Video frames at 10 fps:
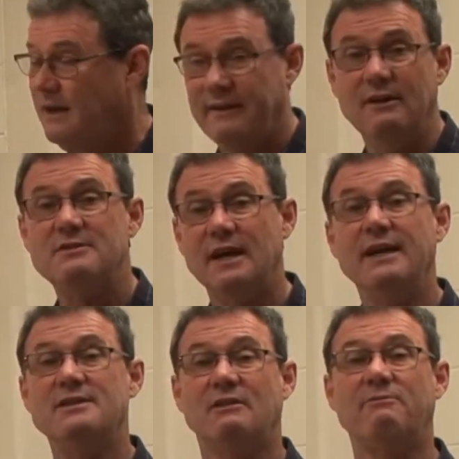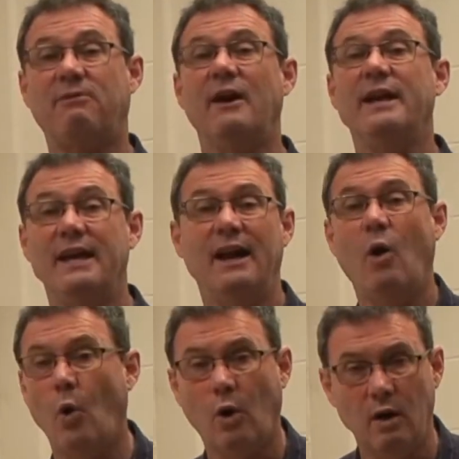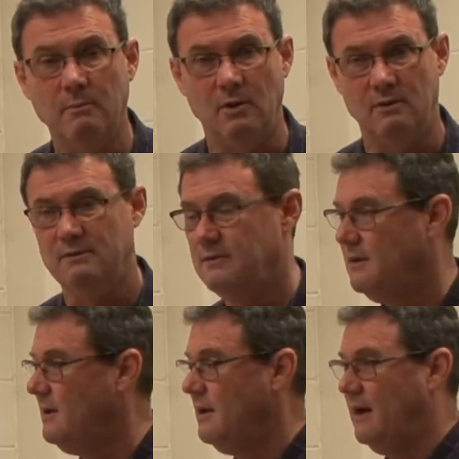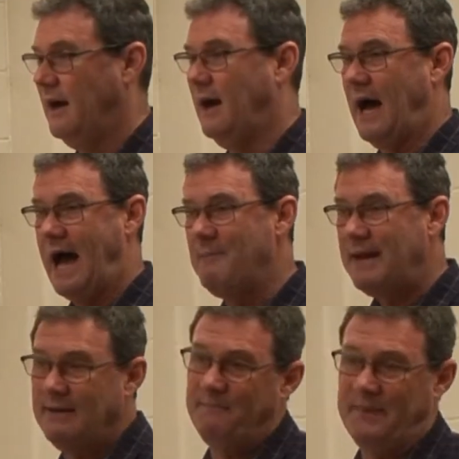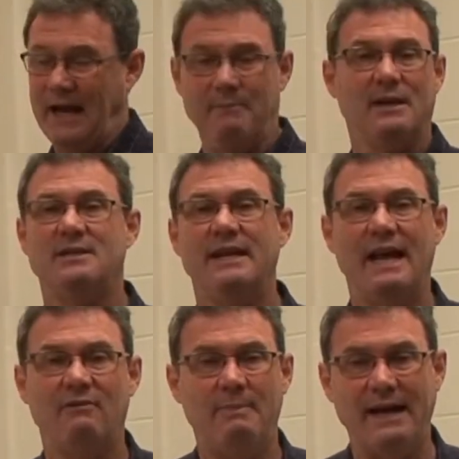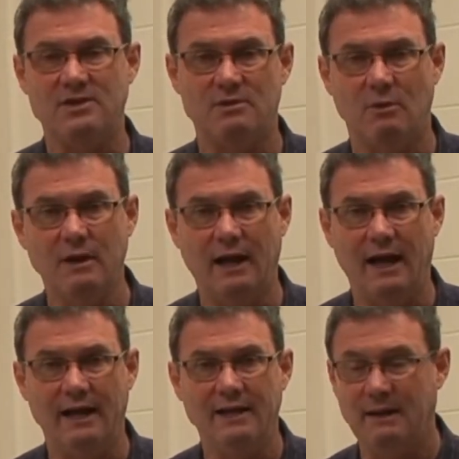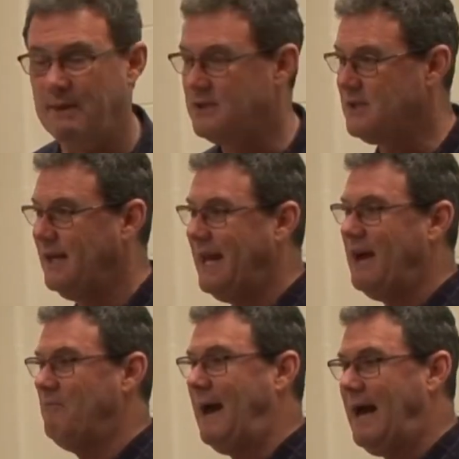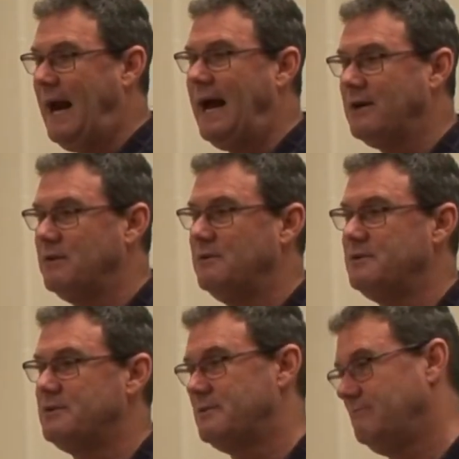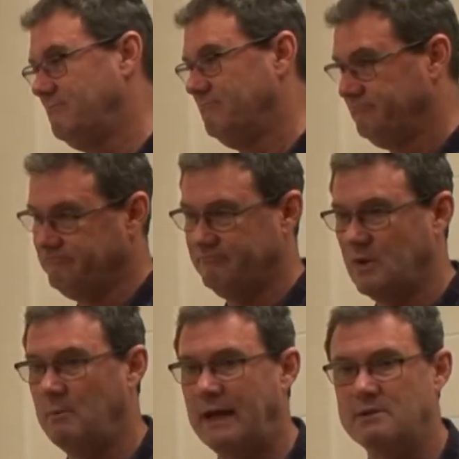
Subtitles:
Those things are freaking horrible. I mean, I'm not saying they have a bad storyline. I'm not saying they have bad actors, though my